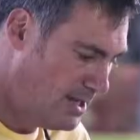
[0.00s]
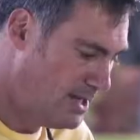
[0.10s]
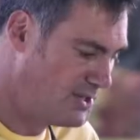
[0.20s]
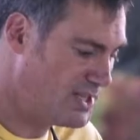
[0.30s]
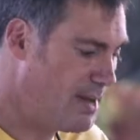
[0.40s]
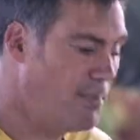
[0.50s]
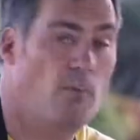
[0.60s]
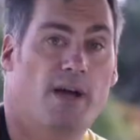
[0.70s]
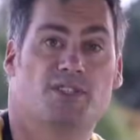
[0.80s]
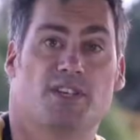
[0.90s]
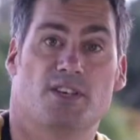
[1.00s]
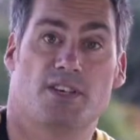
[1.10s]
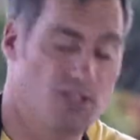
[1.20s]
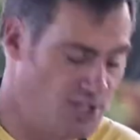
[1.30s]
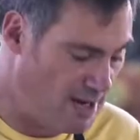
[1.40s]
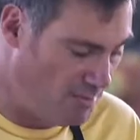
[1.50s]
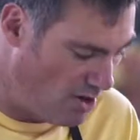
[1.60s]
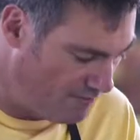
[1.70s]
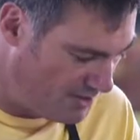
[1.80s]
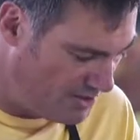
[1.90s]
And there's a couple of ways that you can shape
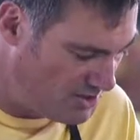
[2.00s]
kofta.